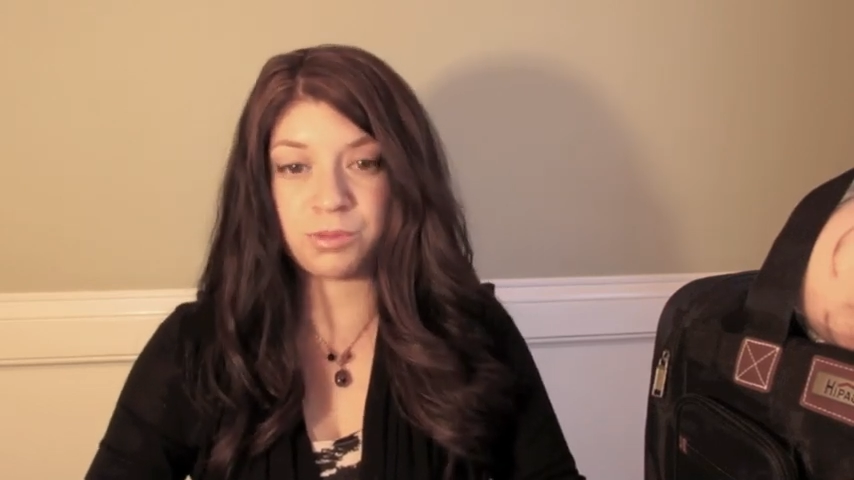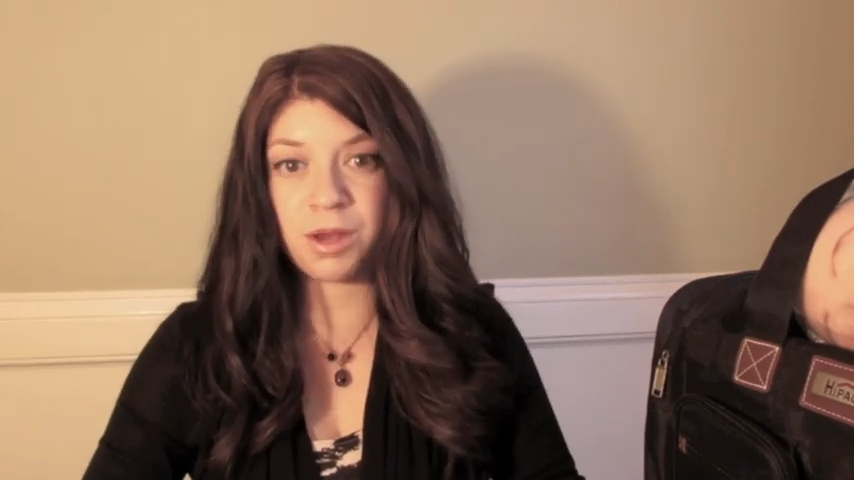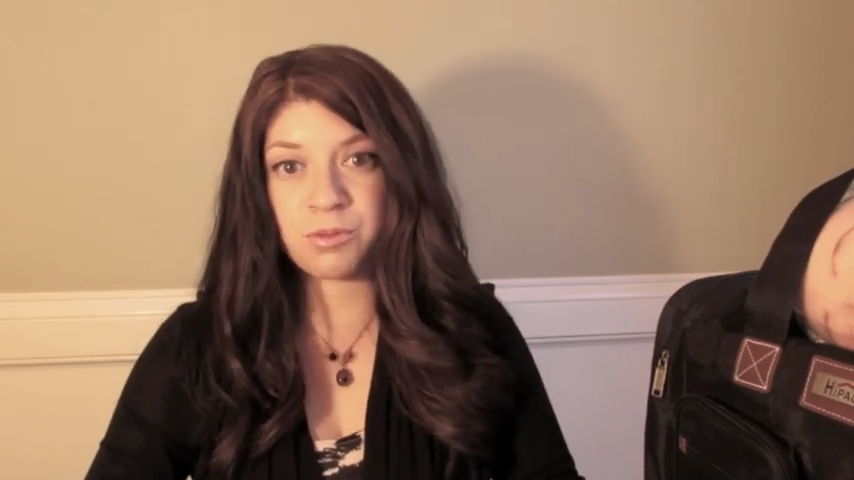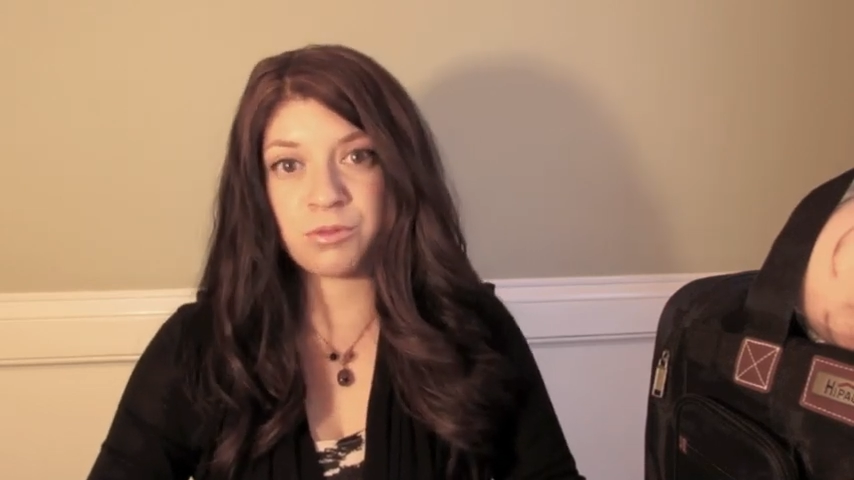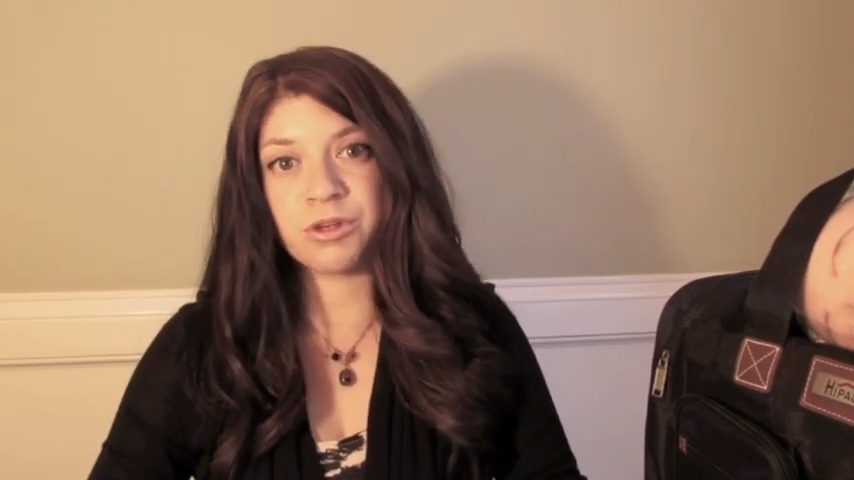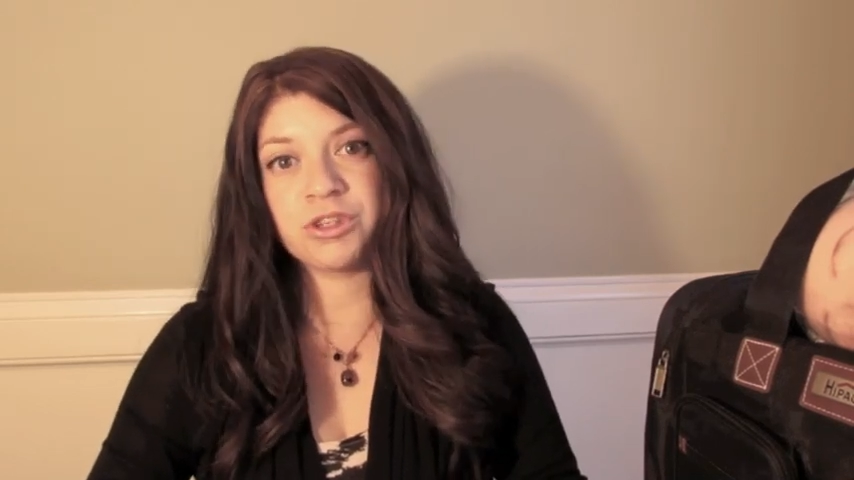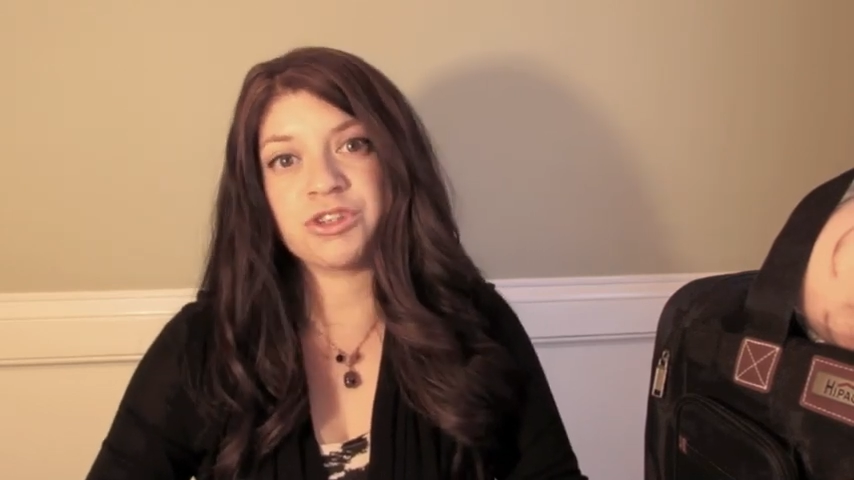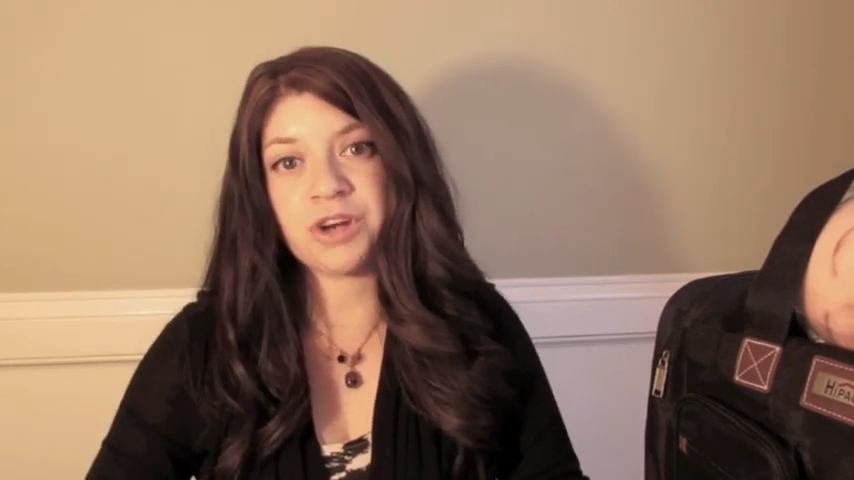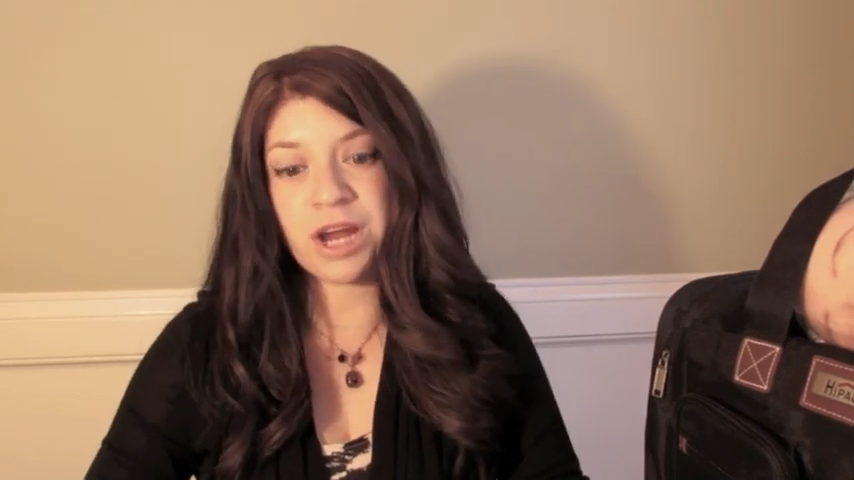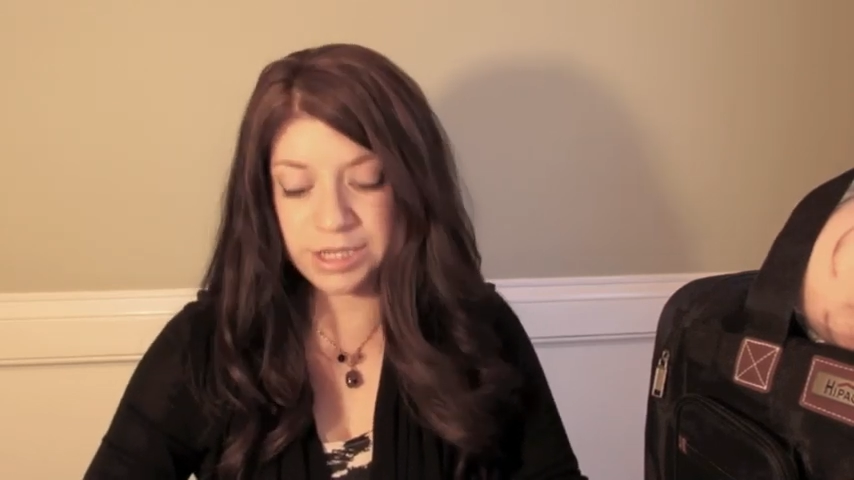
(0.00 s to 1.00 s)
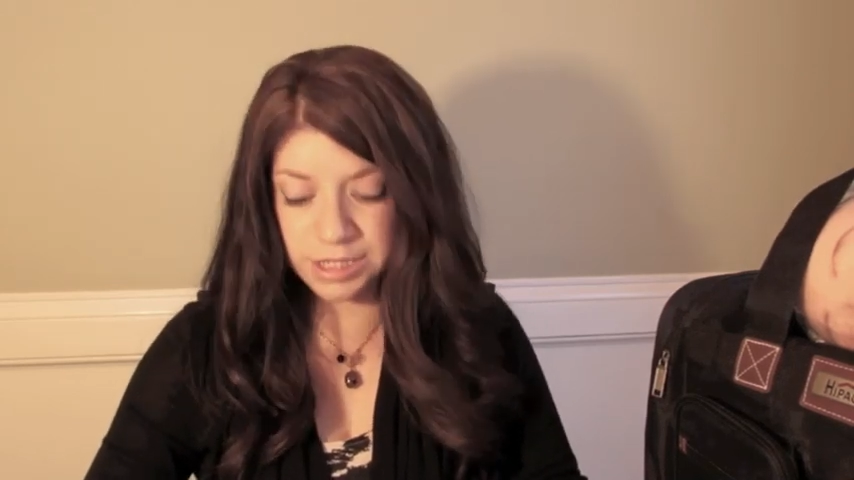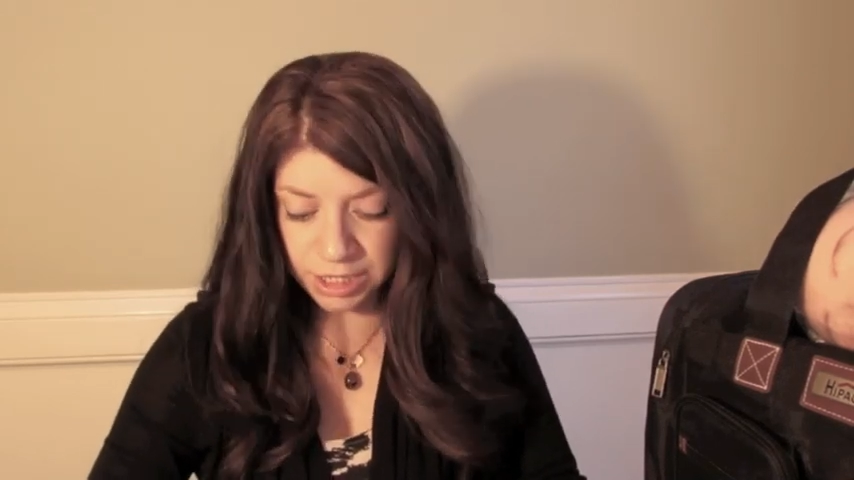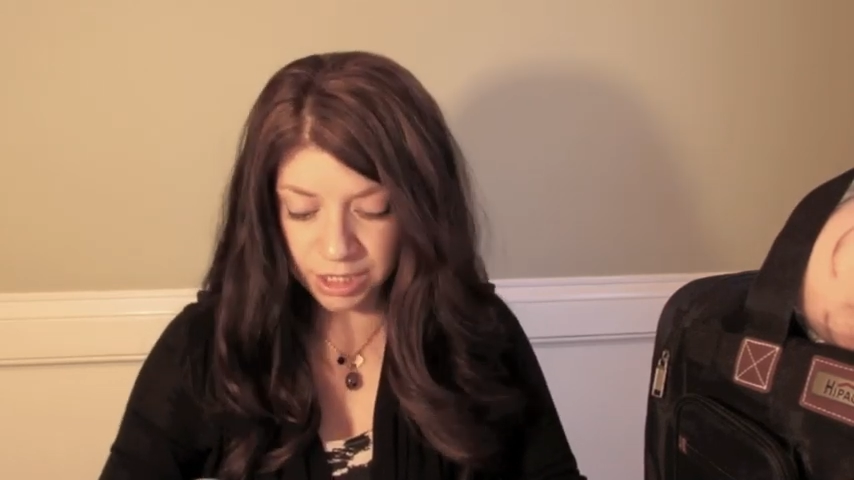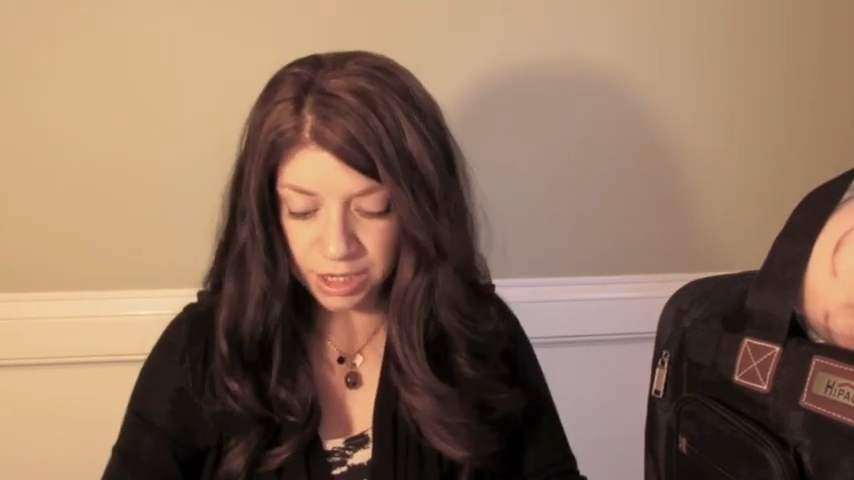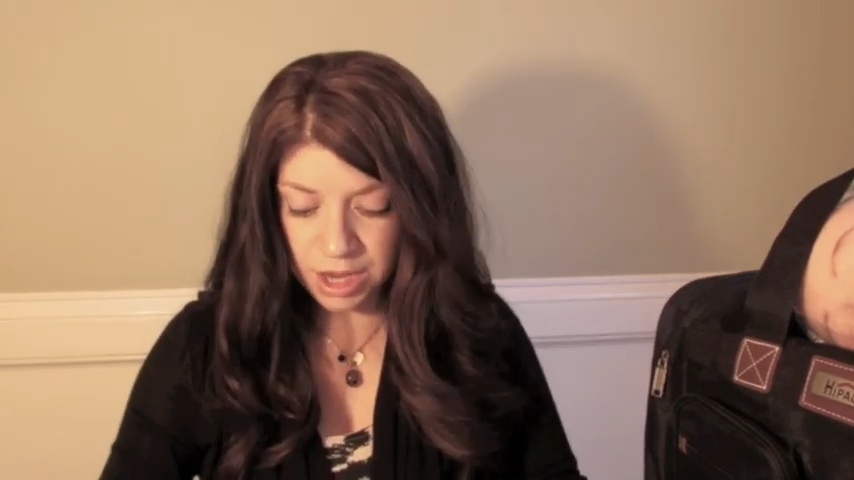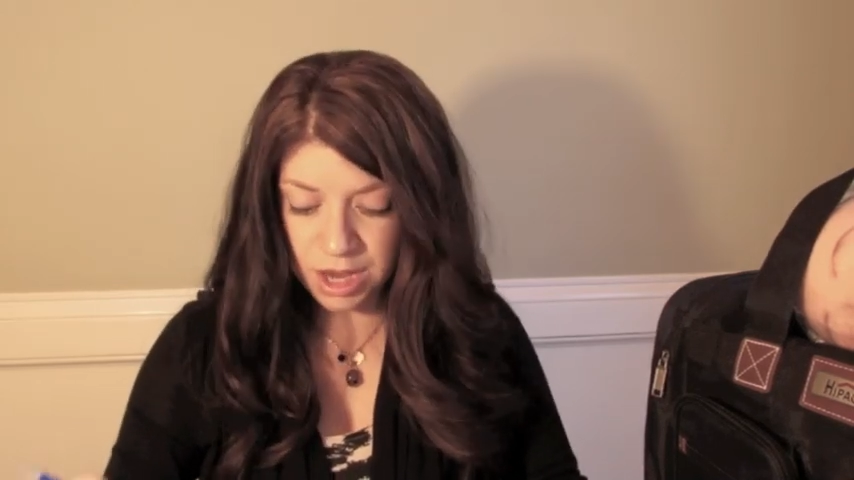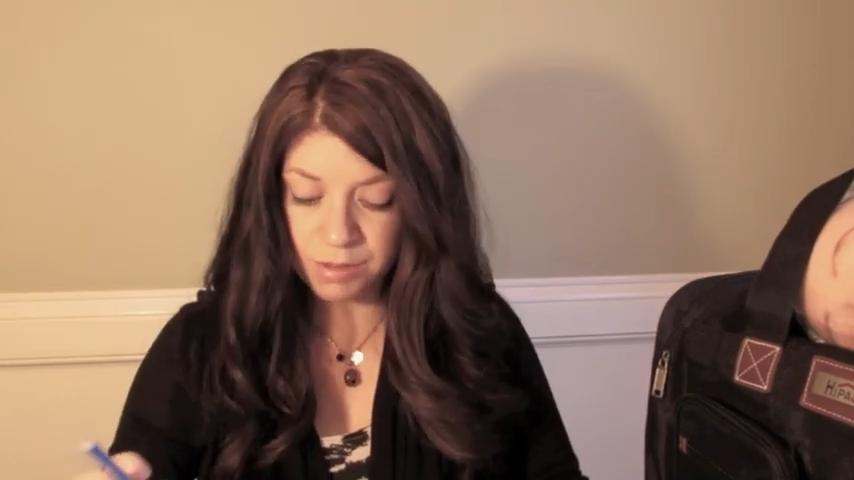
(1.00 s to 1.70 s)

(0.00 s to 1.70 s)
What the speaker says: paperwork, your ID,